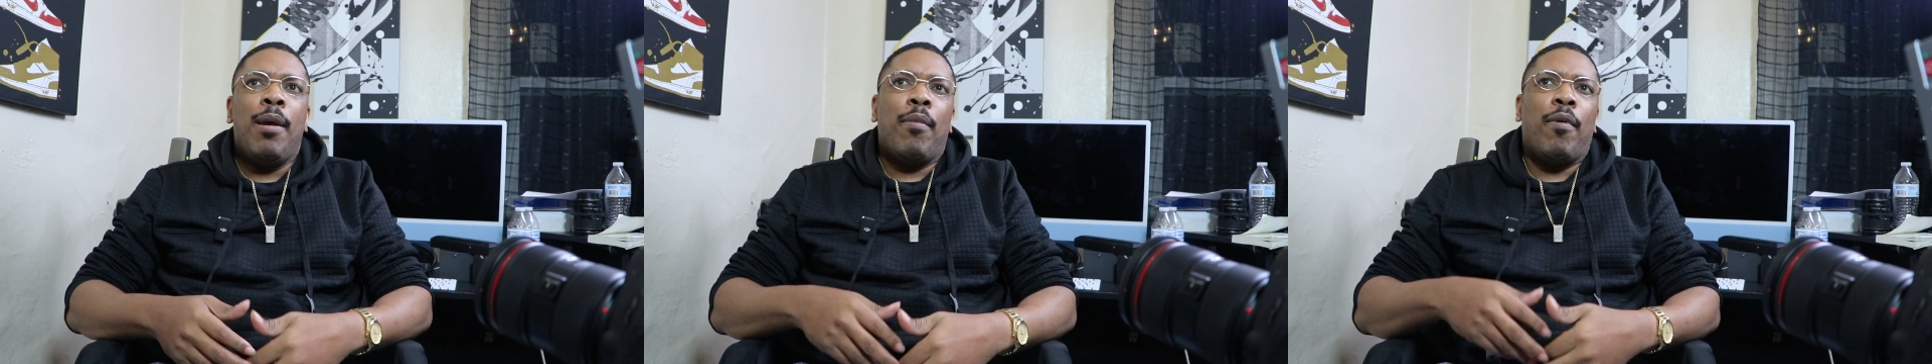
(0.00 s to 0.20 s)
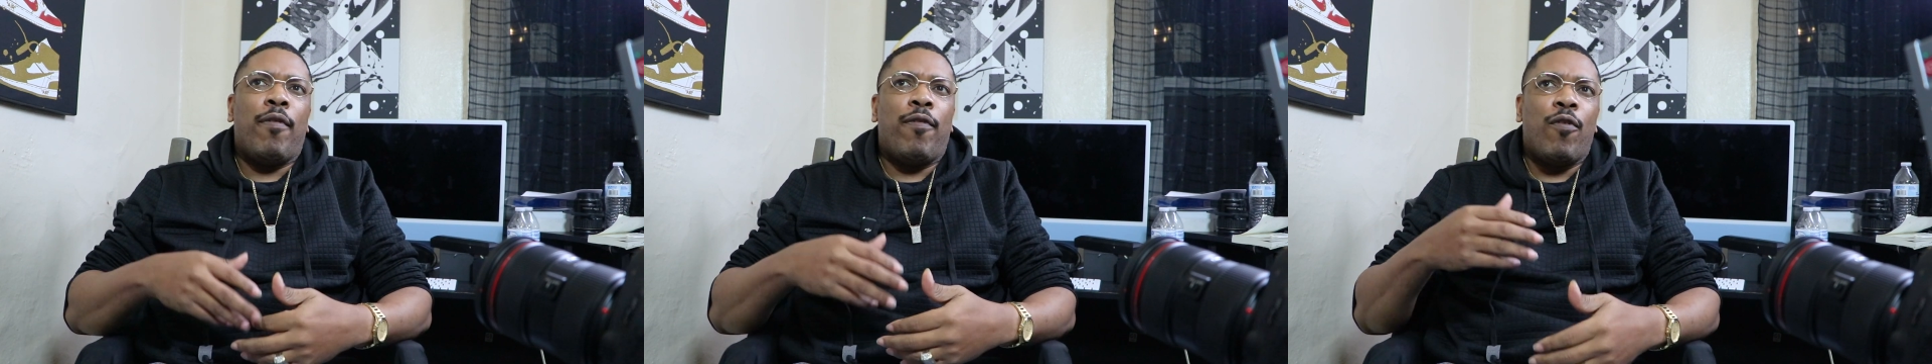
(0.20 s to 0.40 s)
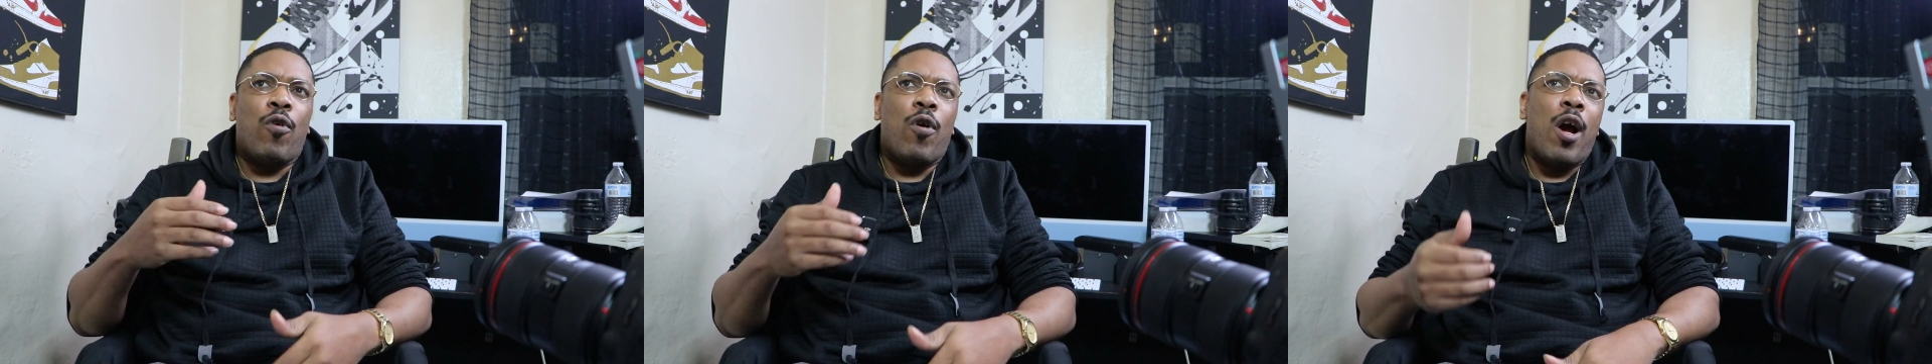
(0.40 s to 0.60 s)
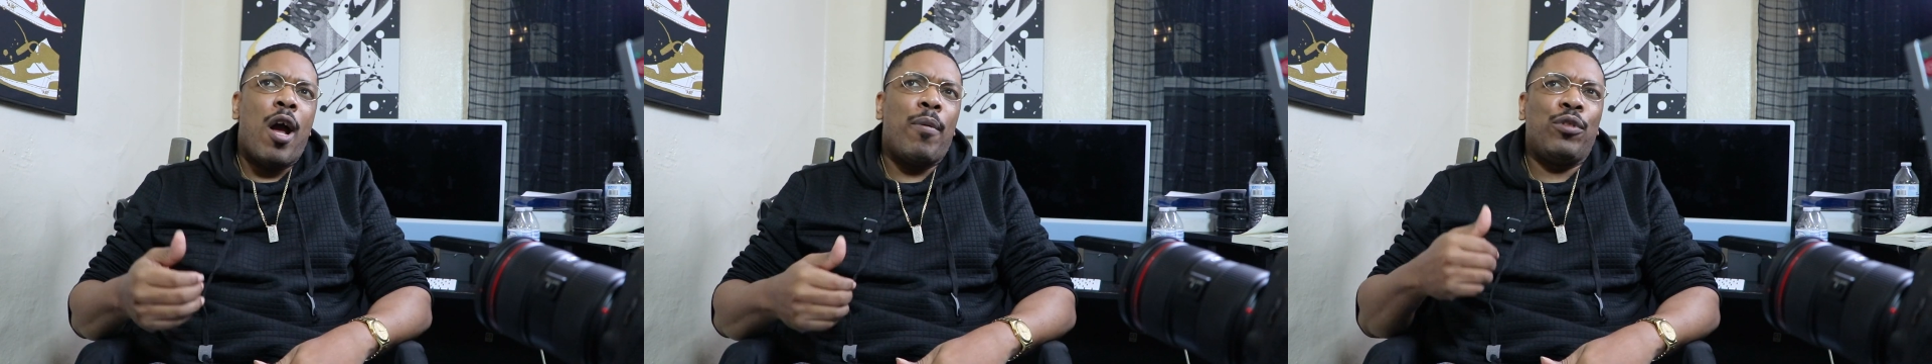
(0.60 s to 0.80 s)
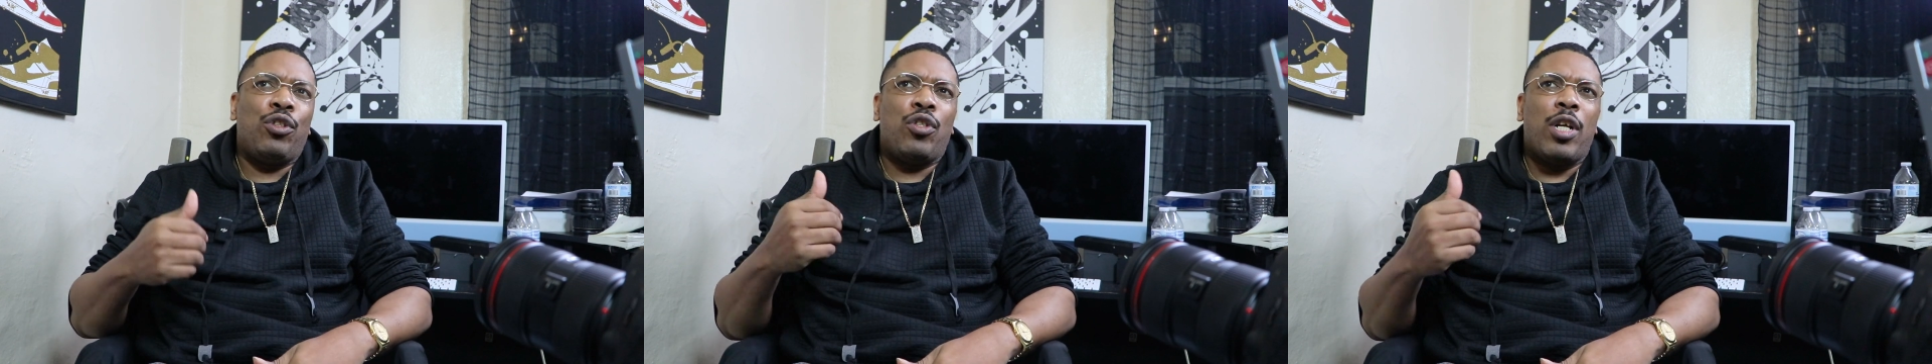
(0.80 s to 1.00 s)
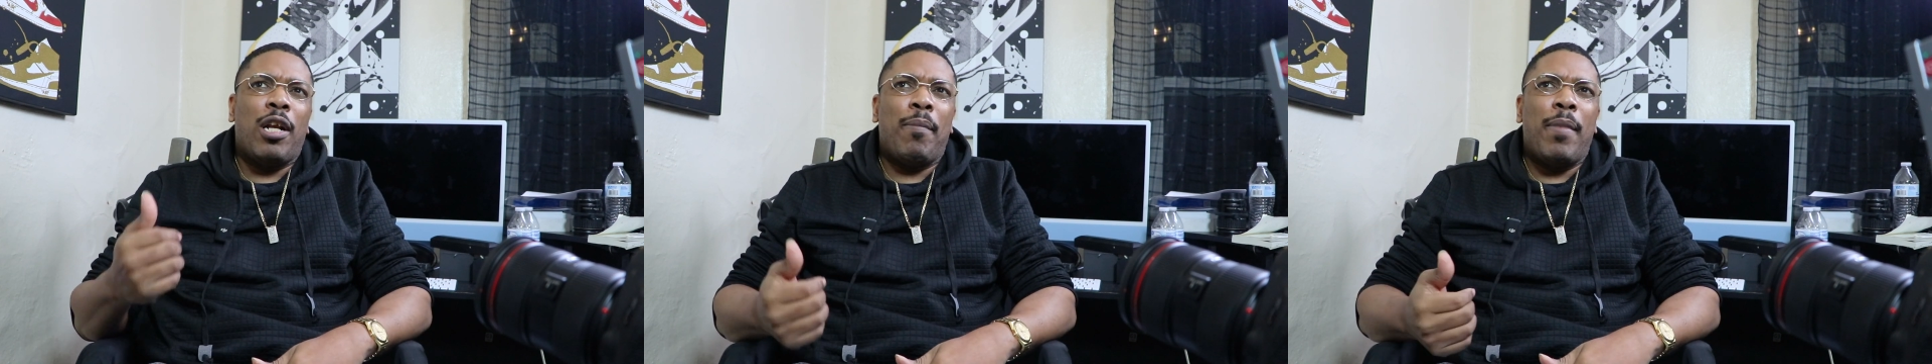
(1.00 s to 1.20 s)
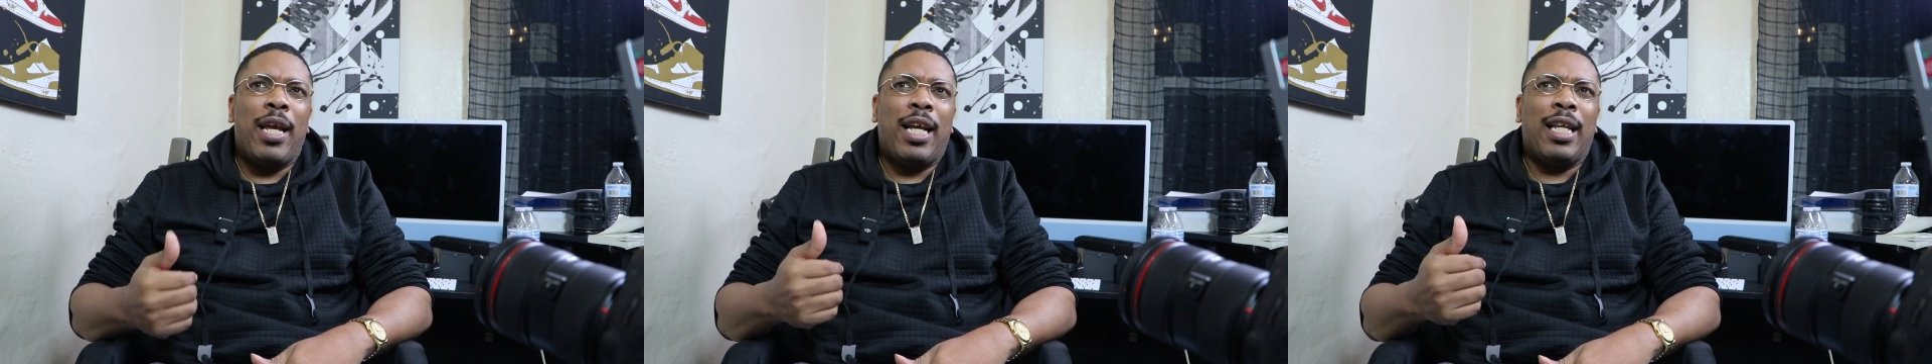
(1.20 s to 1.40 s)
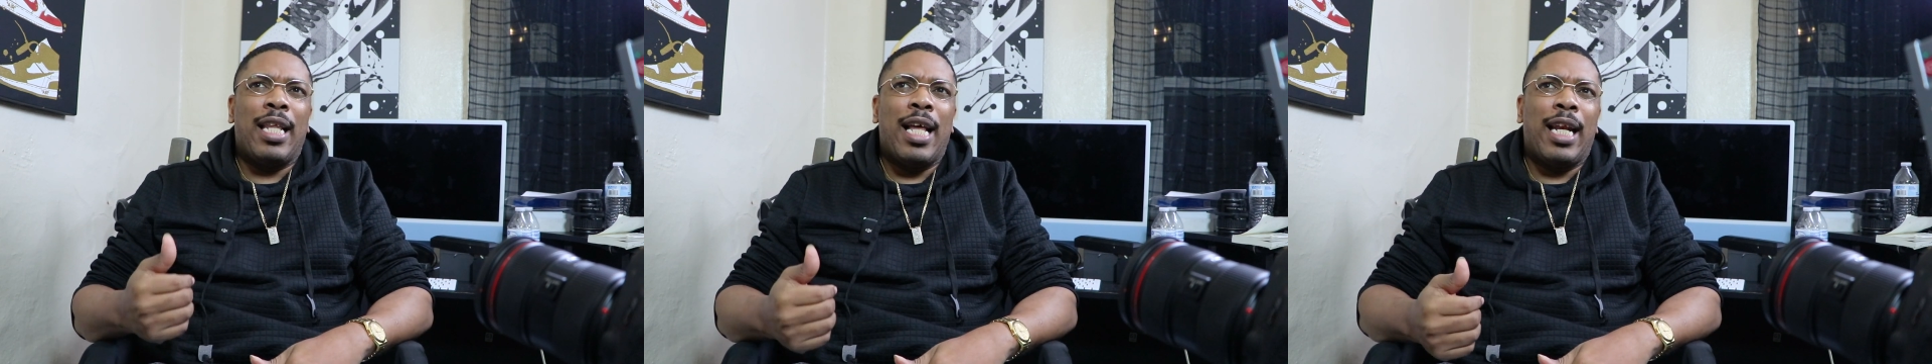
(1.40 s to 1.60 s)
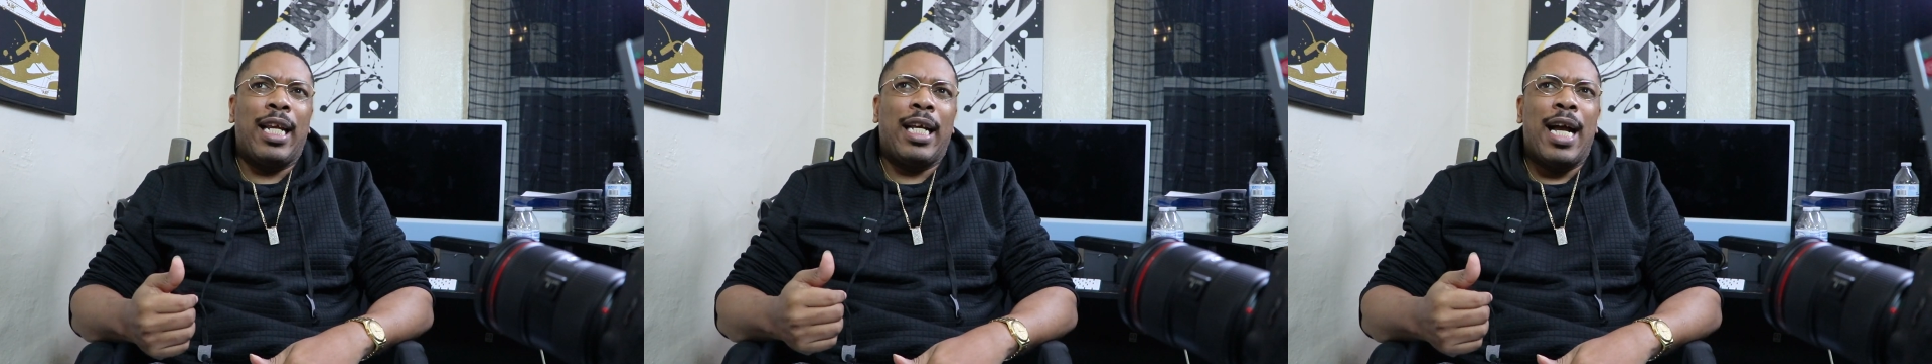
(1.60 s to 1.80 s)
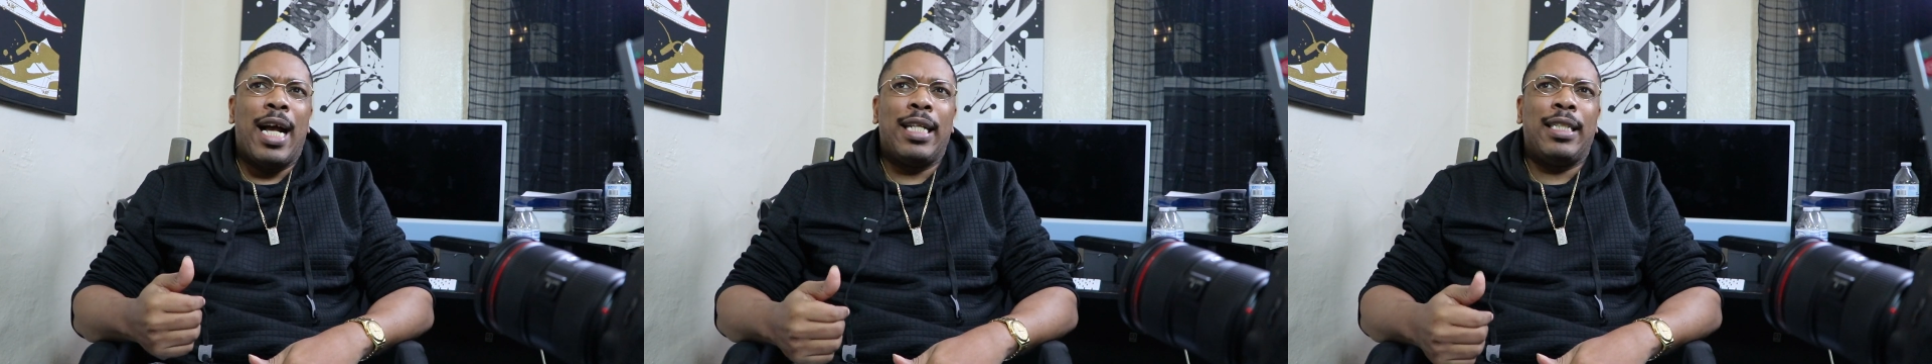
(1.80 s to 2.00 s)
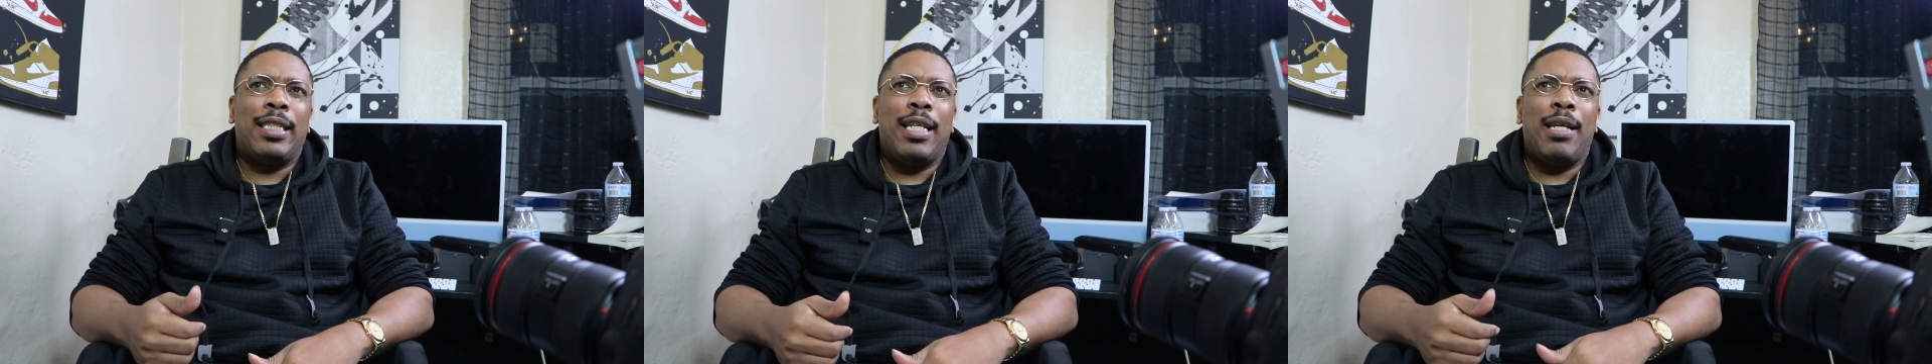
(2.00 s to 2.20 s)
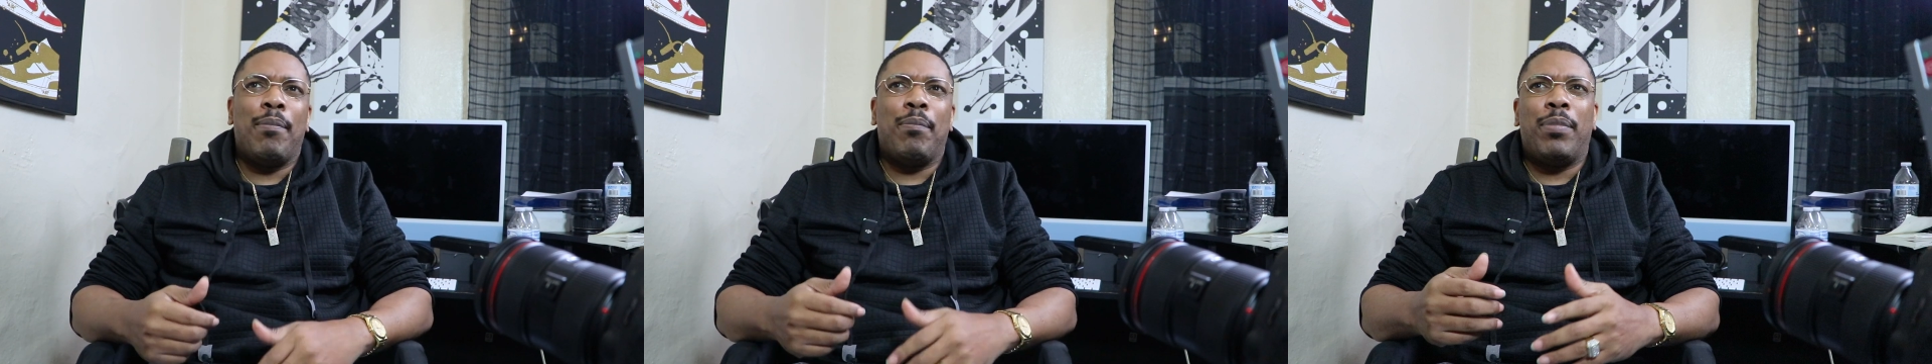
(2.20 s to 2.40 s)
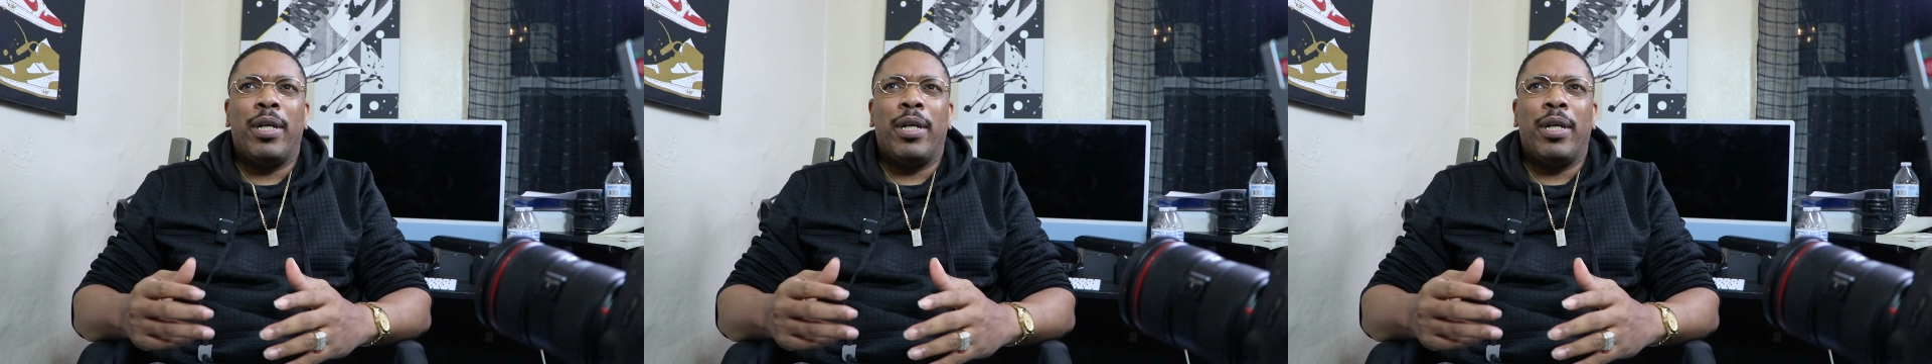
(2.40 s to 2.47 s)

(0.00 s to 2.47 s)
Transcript: Before I was trying to make a lot of content,